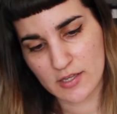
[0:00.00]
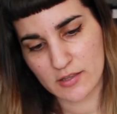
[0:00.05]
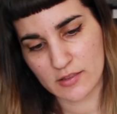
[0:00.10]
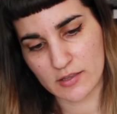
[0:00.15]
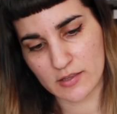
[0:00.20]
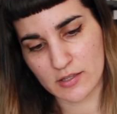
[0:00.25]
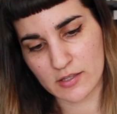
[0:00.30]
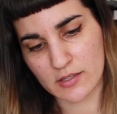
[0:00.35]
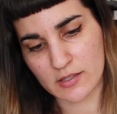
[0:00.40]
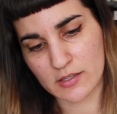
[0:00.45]

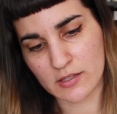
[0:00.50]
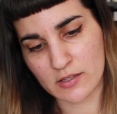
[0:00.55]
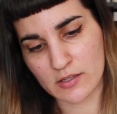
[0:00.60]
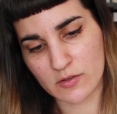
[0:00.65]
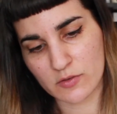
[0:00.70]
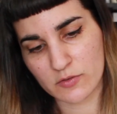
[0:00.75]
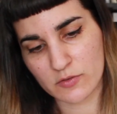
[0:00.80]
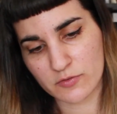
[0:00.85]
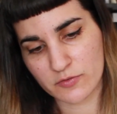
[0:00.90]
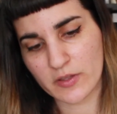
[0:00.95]

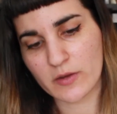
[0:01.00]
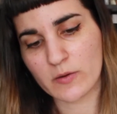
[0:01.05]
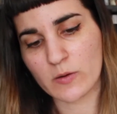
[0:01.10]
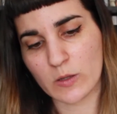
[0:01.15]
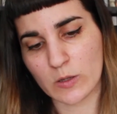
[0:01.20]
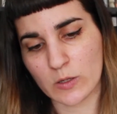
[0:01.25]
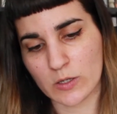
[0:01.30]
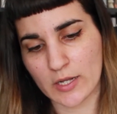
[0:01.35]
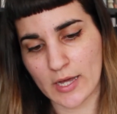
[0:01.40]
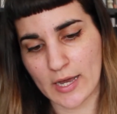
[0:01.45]
the
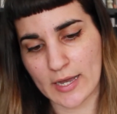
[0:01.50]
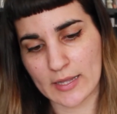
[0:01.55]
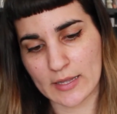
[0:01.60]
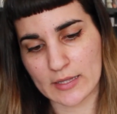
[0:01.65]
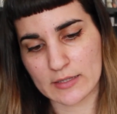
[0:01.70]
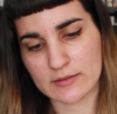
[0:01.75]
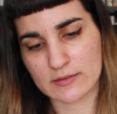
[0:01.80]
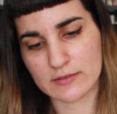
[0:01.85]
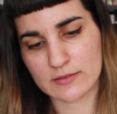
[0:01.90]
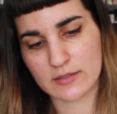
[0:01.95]
Farallon
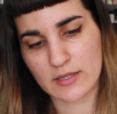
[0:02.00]
Islands.